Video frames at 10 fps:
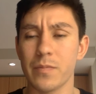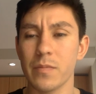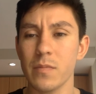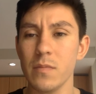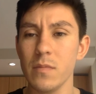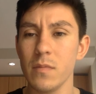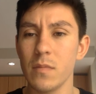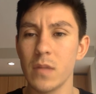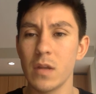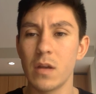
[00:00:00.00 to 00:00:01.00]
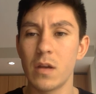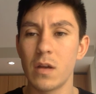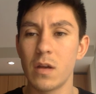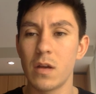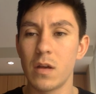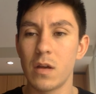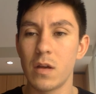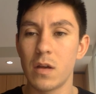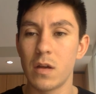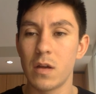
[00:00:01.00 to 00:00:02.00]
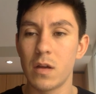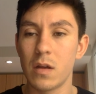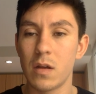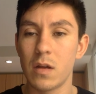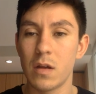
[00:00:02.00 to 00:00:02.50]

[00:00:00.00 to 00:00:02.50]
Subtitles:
Nobody speaks.